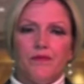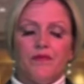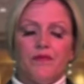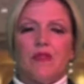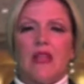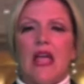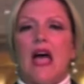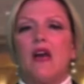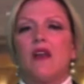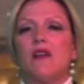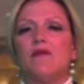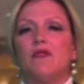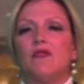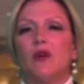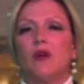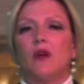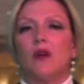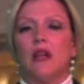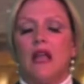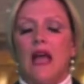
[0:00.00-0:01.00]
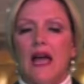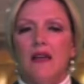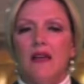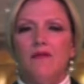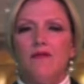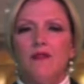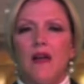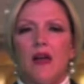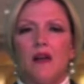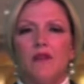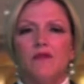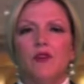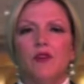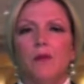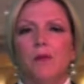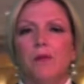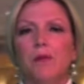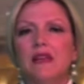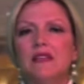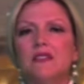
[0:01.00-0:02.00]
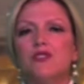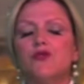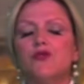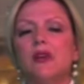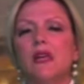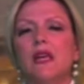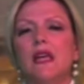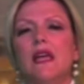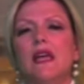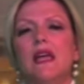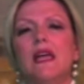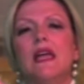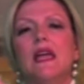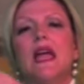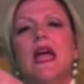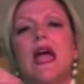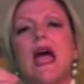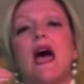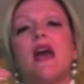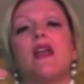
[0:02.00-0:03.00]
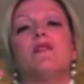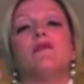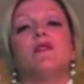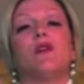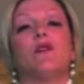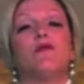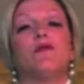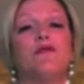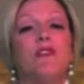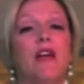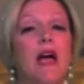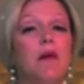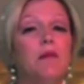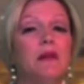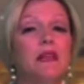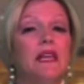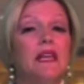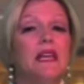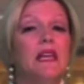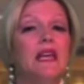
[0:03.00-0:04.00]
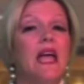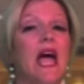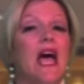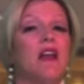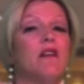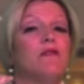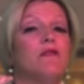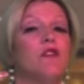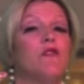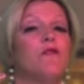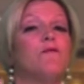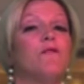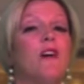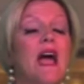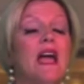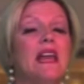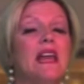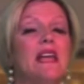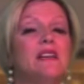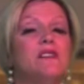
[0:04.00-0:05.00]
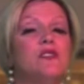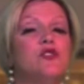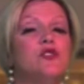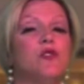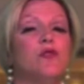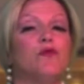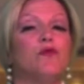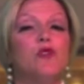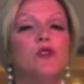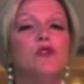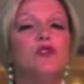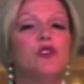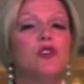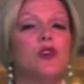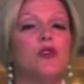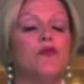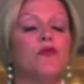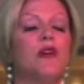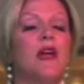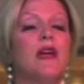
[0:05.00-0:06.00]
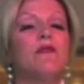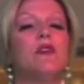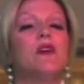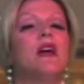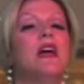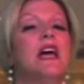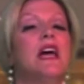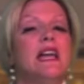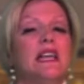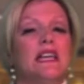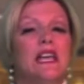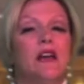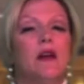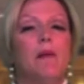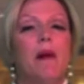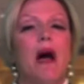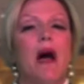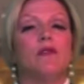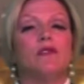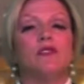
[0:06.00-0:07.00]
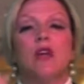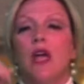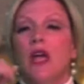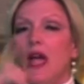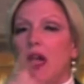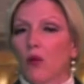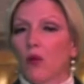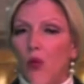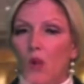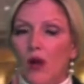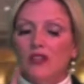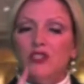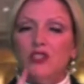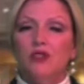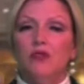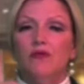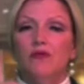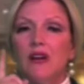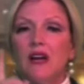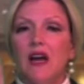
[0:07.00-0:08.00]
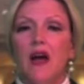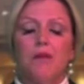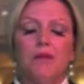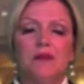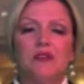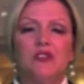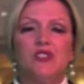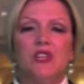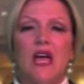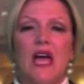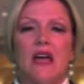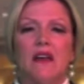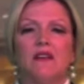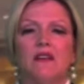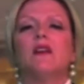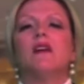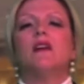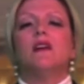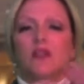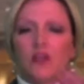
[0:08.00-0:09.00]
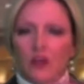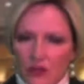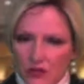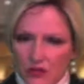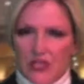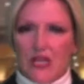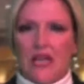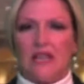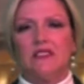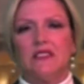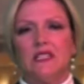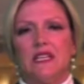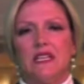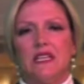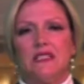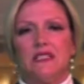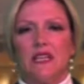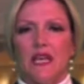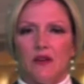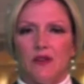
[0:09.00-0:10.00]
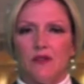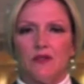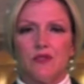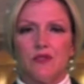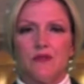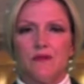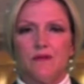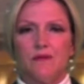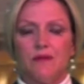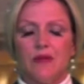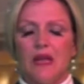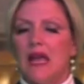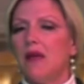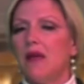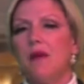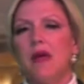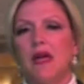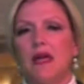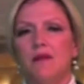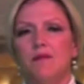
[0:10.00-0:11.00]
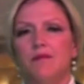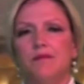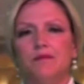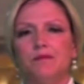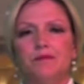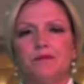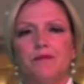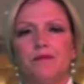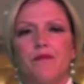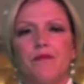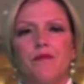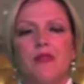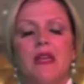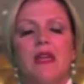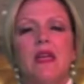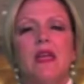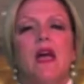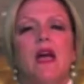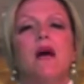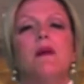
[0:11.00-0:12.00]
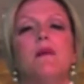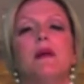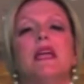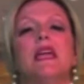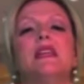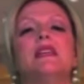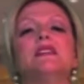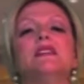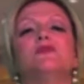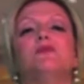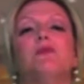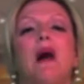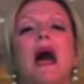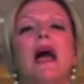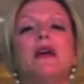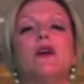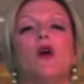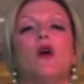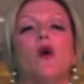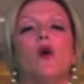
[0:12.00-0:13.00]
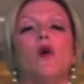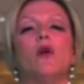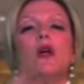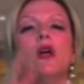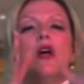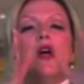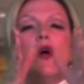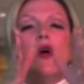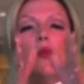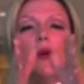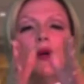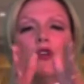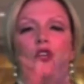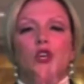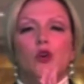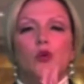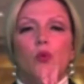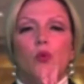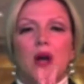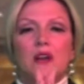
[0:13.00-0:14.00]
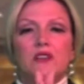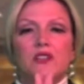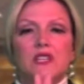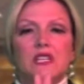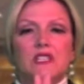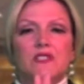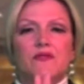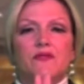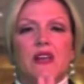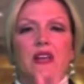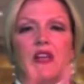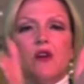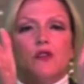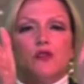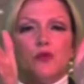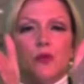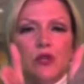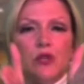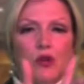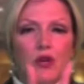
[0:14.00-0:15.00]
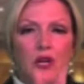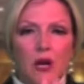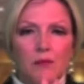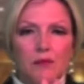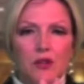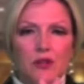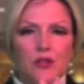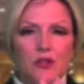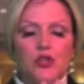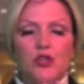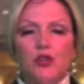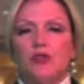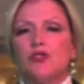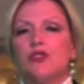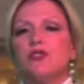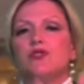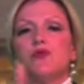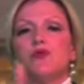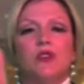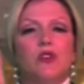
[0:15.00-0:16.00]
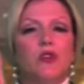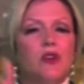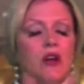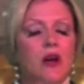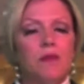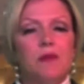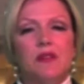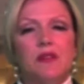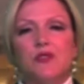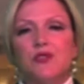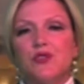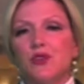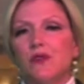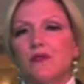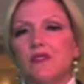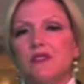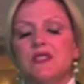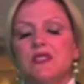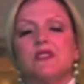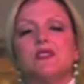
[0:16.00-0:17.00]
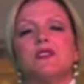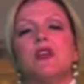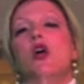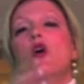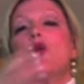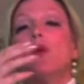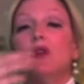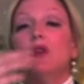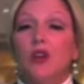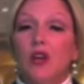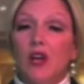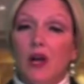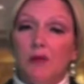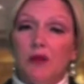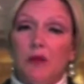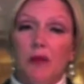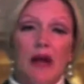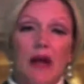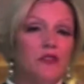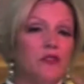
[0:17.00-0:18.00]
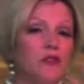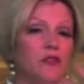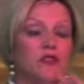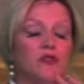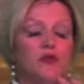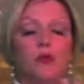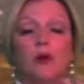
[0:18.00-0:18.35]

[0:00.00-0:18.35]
of your life, out of your ministry, out of your family, out of your finances, your future, your favor. Get them out. And once you've accomplished that, your destiny settles. Amen. It is my goal, when you watch these videos, when you come to the churches, when you come to the services, when you come to my church,